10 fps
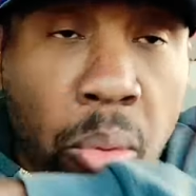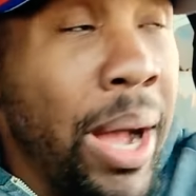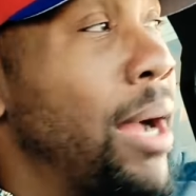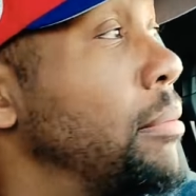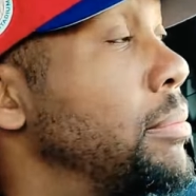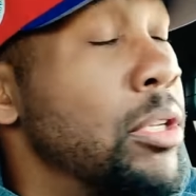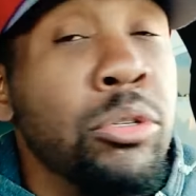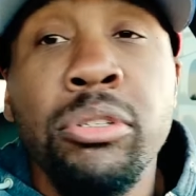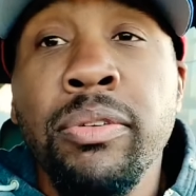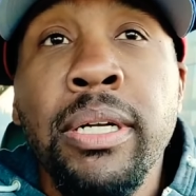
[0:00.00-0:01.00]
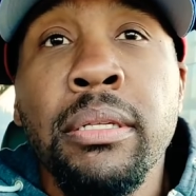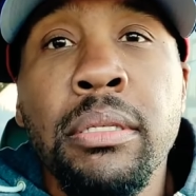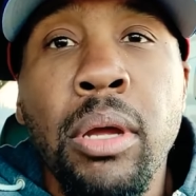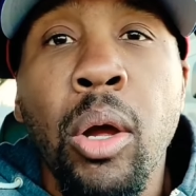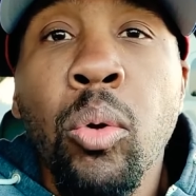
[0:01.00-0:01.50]
wow, nose is running.
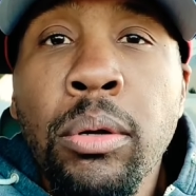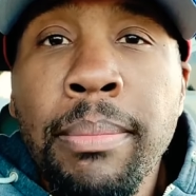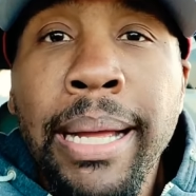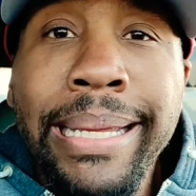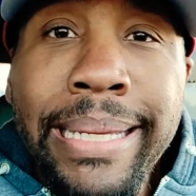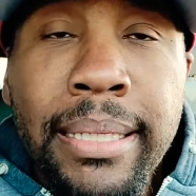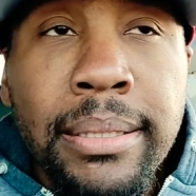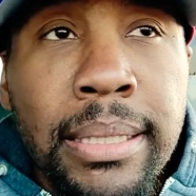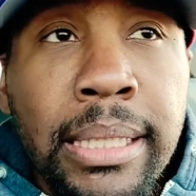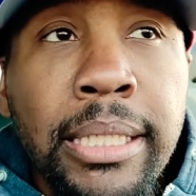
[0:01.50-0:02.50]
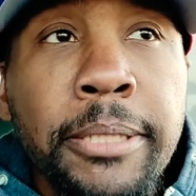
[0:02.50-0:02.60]
So I ordered my ELD,